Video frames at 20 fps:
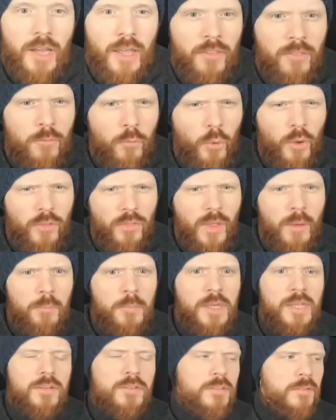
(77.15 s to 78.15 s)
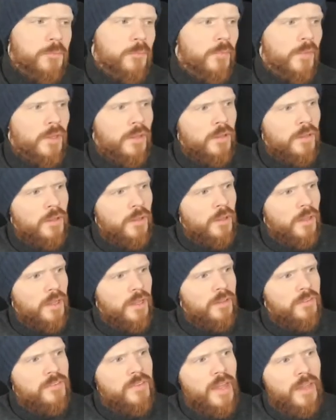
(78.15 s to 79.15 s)
And what that means
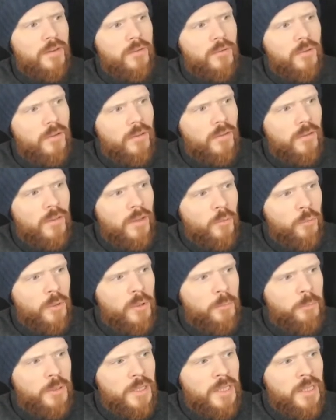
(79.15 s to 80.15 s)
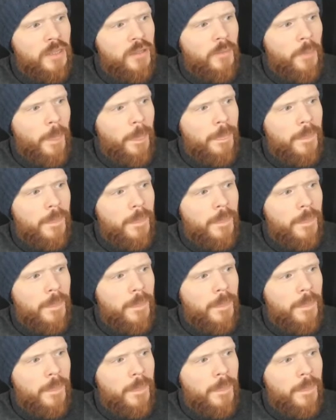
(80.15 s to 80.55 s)
is that there will be